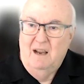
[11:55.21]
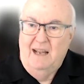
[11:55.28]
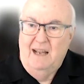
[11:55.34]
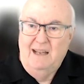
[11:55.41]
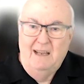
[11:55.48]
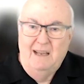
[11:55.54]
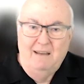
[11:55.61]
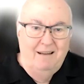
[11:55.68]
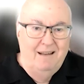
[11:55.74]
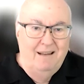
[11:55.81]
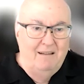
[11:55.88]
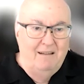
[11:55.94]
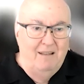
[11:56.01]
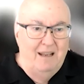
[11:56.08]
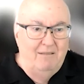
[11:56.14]
And
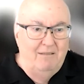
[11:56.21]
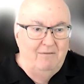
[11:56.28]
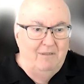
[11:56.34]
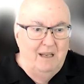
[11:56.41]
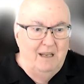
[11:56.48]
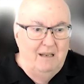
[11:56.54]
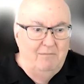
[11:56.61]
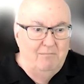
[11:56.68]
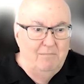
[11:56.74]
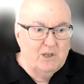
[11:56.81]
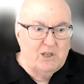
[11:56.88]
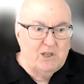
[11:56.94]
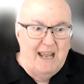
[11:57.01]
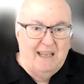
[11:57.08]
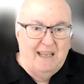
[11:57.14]
they
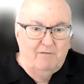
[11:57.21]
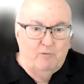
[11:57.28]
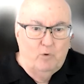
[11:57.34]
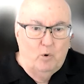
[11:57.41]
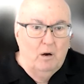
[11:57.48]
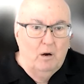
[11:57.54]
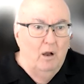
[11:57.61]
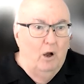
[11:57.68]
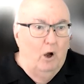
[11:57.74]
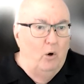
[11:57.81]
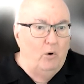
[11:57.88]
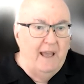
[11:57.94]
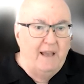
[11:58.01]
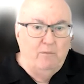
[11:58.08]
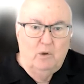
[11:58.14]
mistake it for,
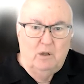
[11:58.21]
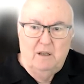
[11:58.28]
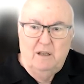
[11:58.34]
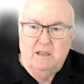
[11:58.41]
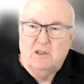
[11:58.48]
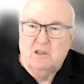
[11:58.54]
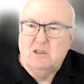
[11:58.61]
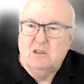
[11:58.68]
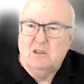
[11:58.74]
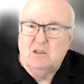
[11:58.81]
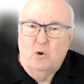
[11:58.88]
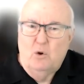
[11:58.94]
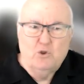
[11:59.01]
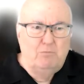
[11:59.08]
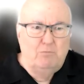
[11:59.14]
okay, well, it's
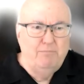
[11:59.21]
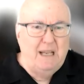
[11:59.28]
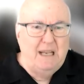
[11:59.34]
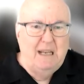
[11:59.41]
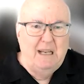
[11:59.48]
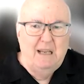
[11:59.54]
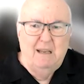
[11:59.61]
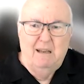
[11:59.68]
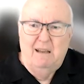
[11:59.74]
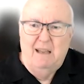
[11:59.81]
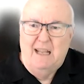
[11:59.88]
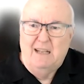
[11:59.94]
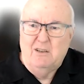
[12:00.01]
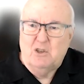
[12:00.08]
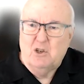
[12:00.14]
social media
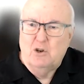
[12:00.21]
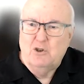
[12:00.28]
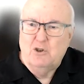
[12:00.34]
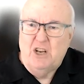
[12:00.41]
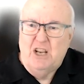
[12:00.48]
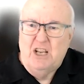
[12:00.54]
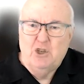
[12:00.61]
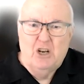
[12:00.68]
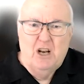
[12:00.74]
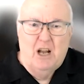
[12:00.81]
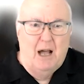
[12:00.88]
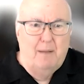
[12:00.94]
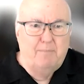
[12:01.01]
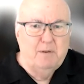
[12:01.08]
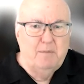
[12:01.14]
and search engine
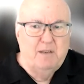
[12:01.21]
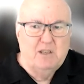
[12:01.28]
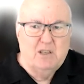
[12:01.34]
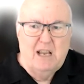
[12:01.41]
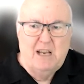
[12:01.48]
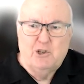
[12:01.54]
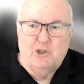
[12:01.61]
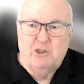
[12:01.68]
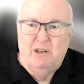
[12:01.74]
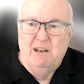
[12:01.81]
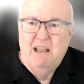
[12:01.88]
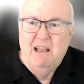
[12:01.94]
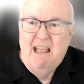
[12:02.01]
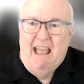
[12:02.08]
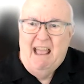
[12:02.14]

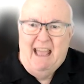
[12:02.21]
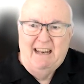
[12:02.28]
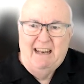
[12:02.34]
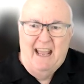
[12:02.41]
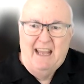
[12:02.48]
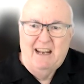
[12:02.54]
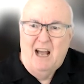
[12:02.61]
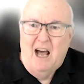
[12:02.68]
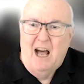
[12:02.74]
optimization and